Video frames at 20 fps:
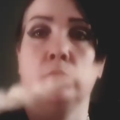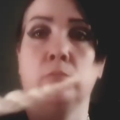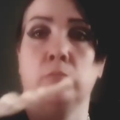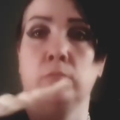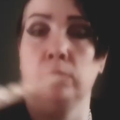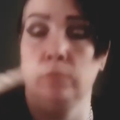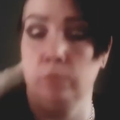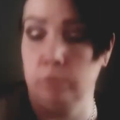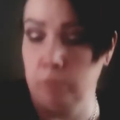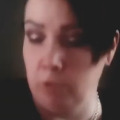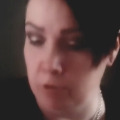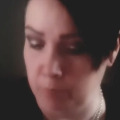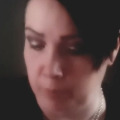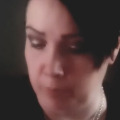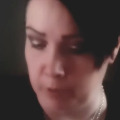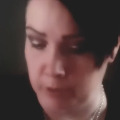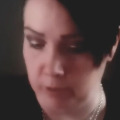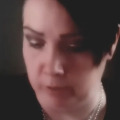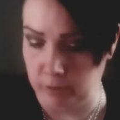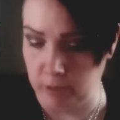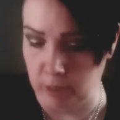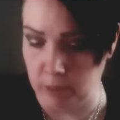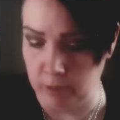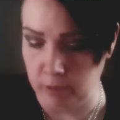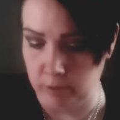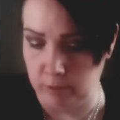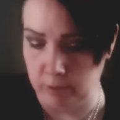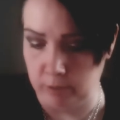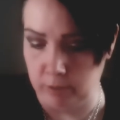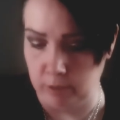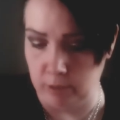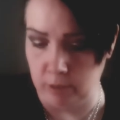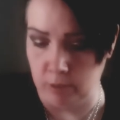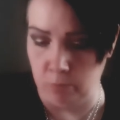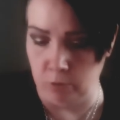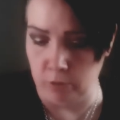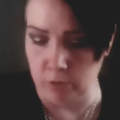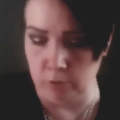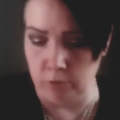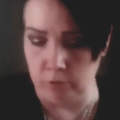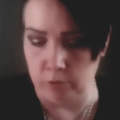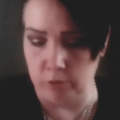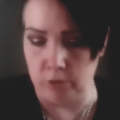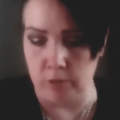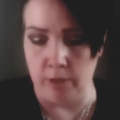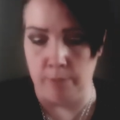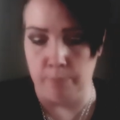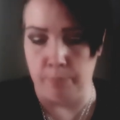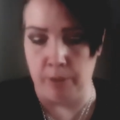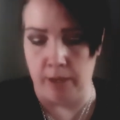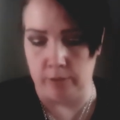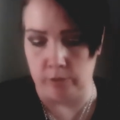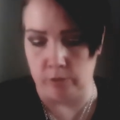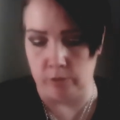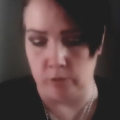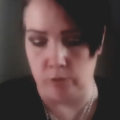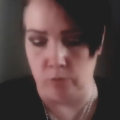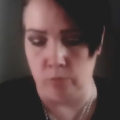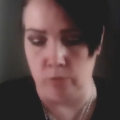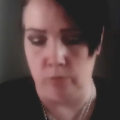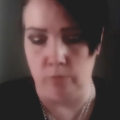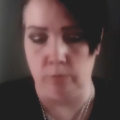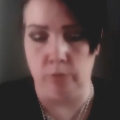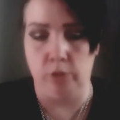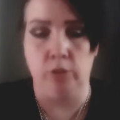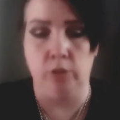Rope incense and what looks like black salt, which is